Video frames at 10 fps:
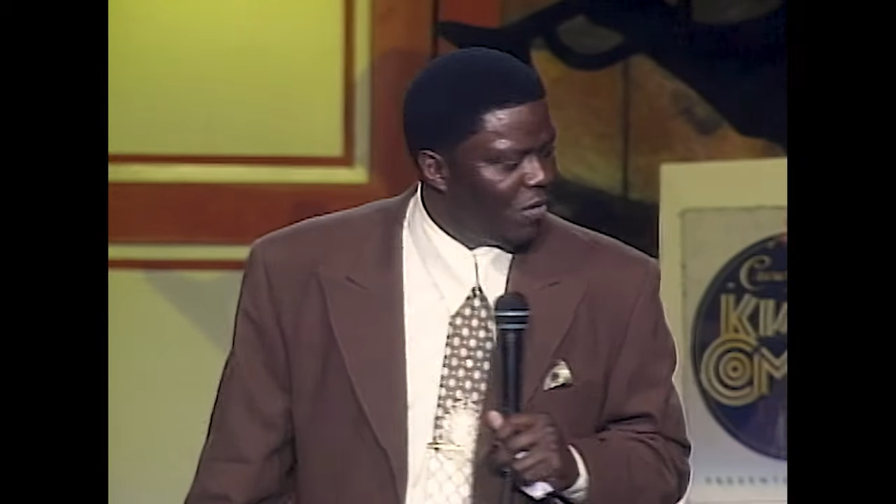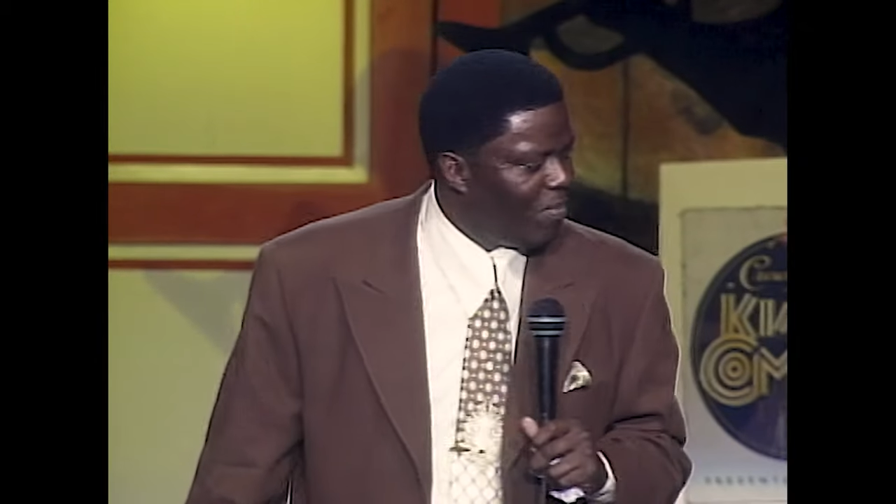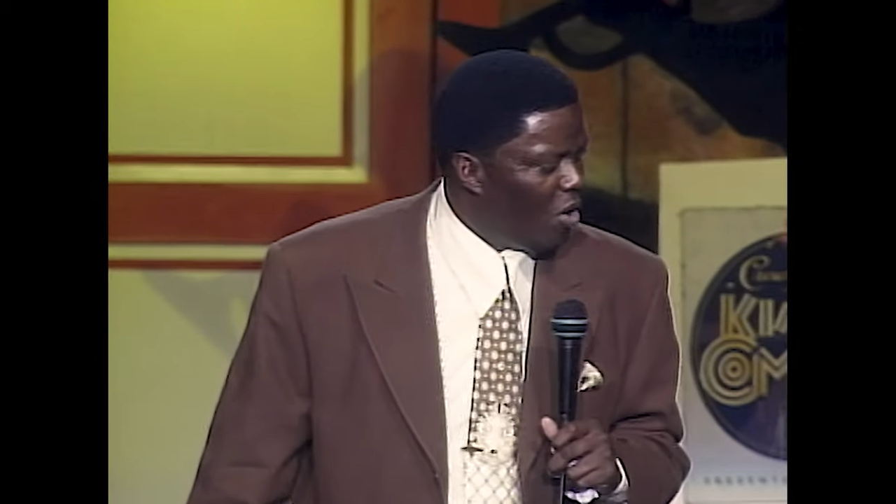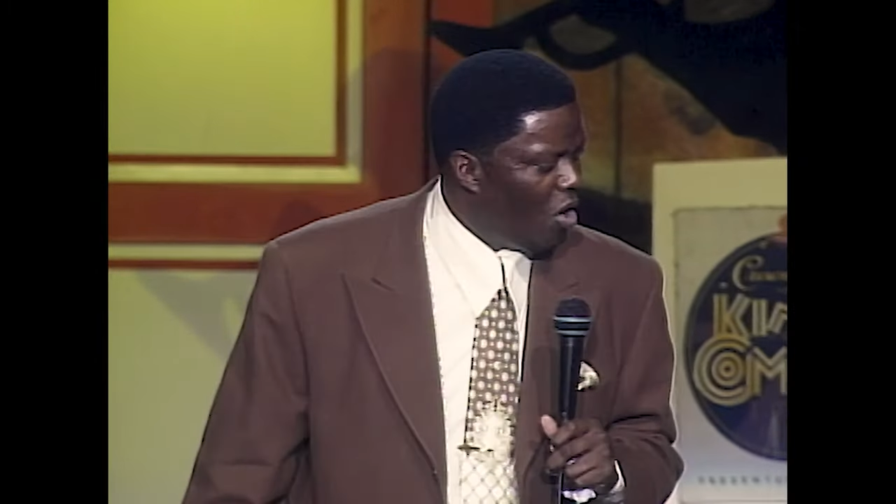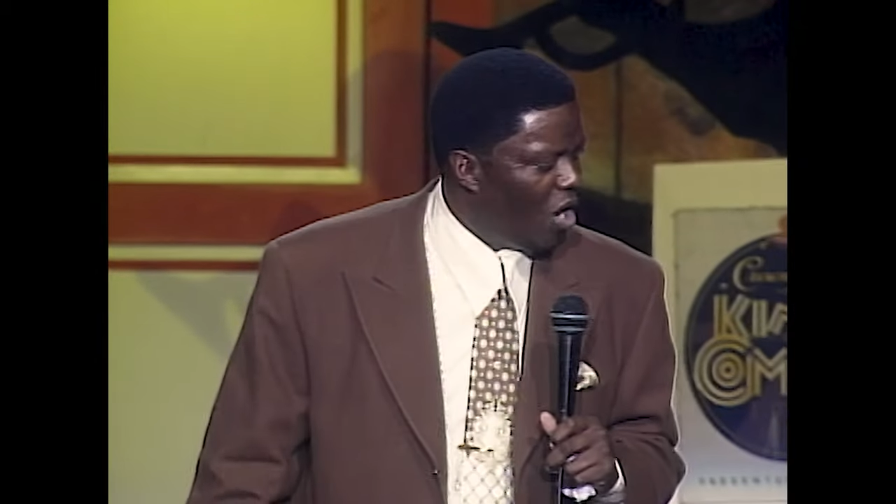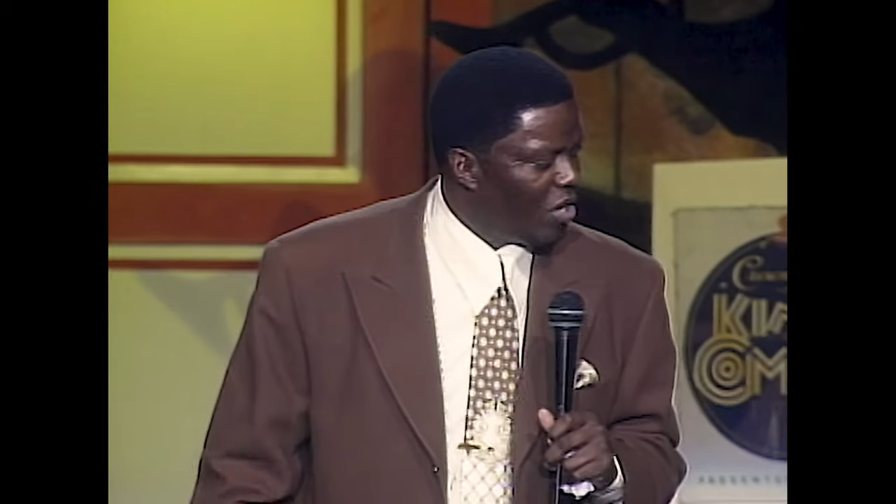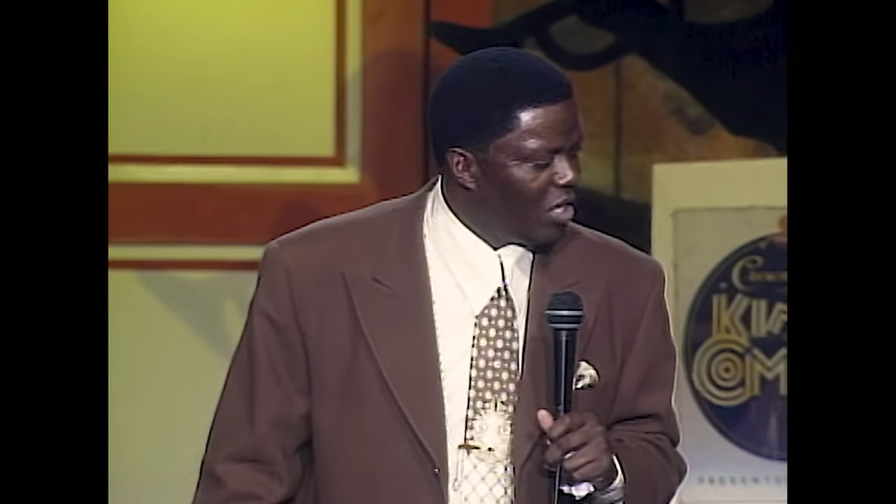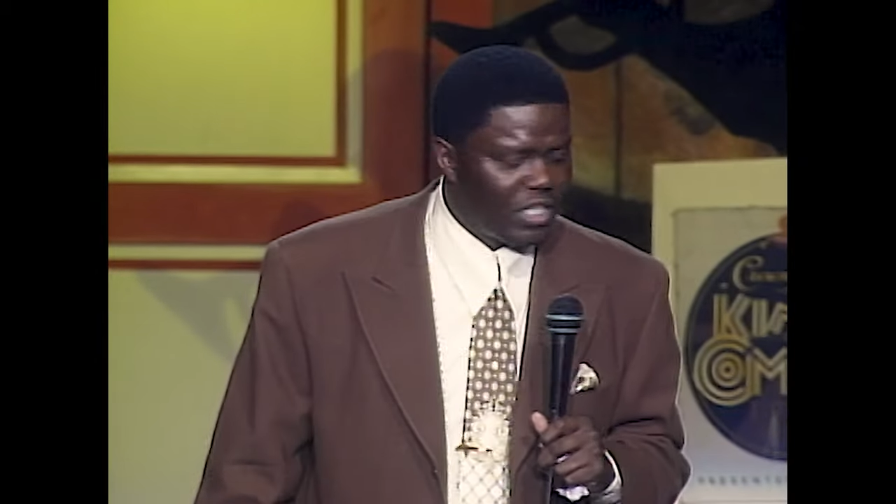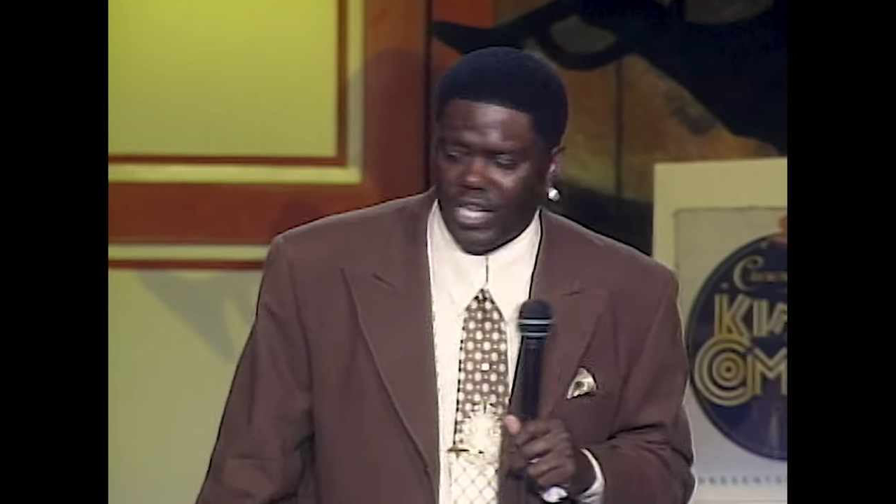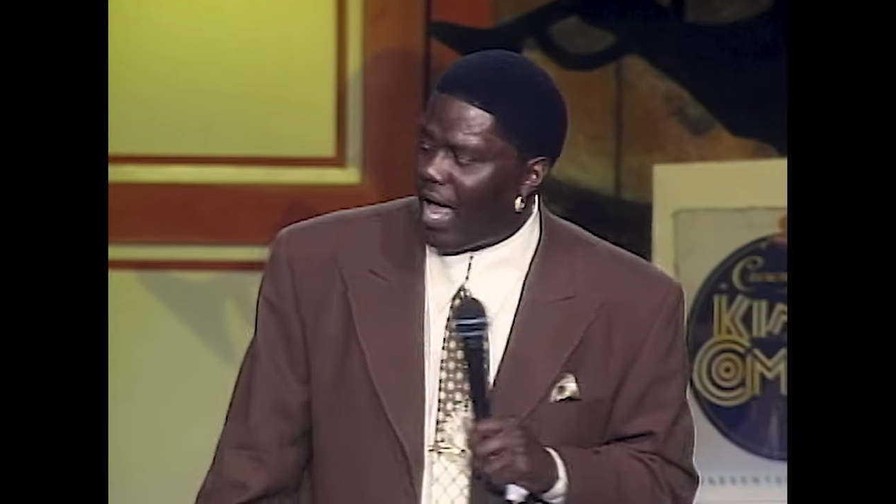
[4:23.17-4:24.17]
your boy. You
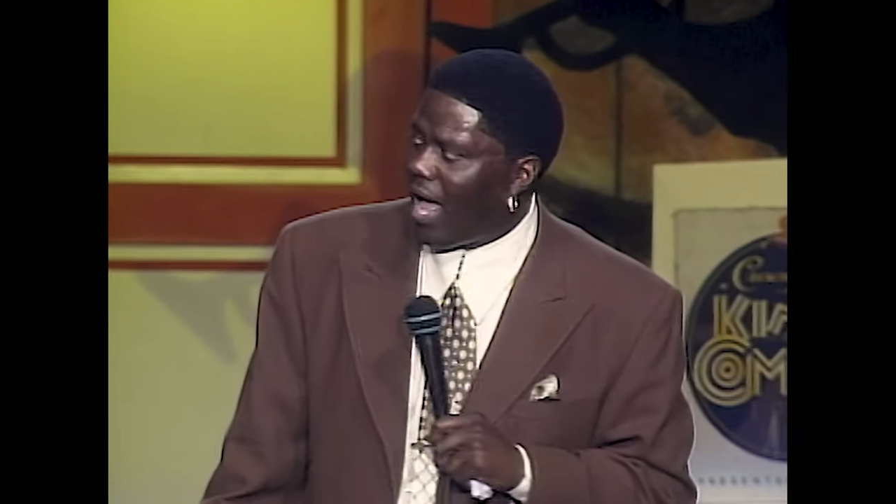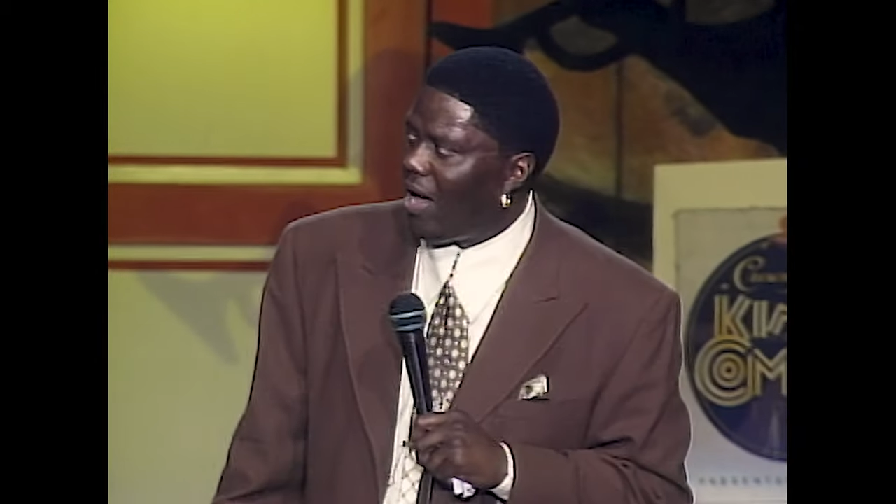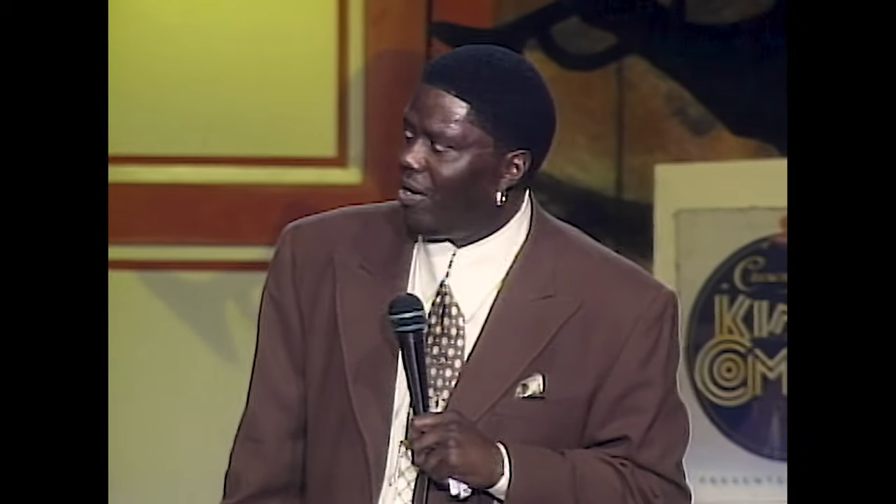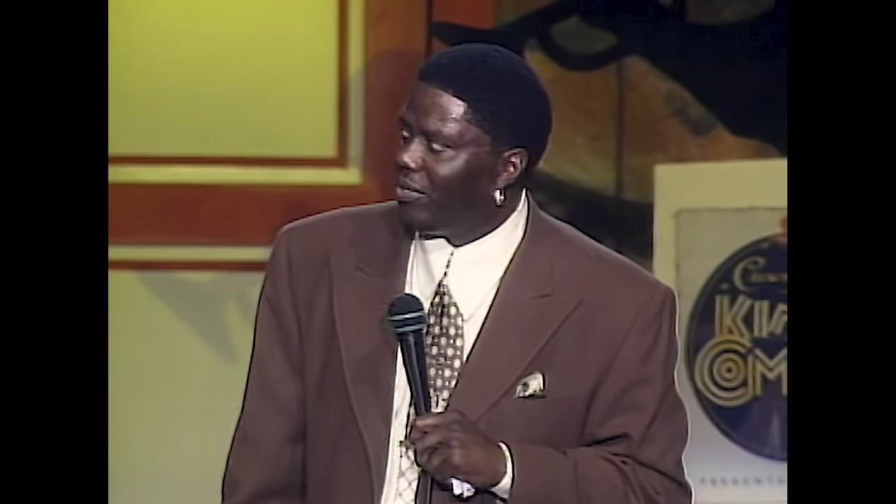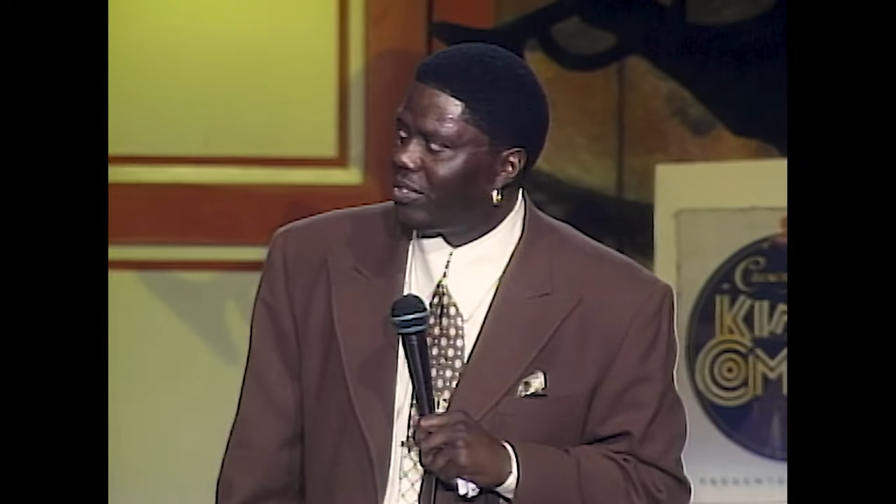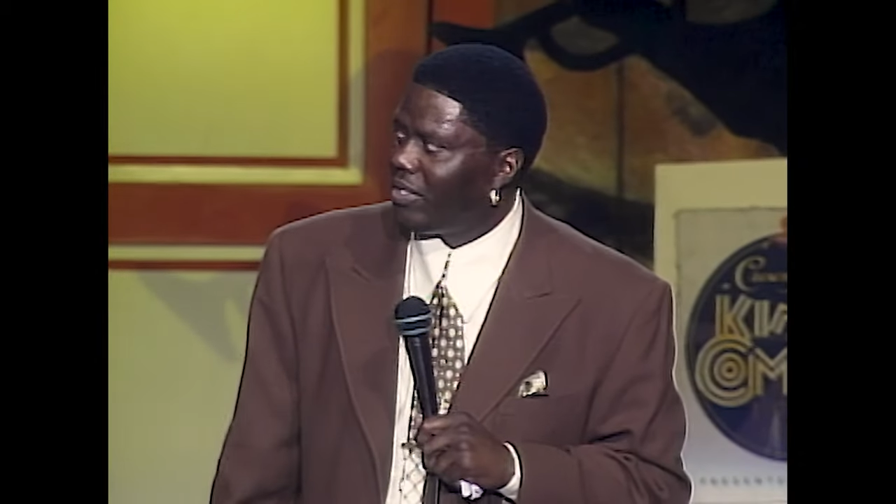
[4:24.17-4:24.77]
look at the house,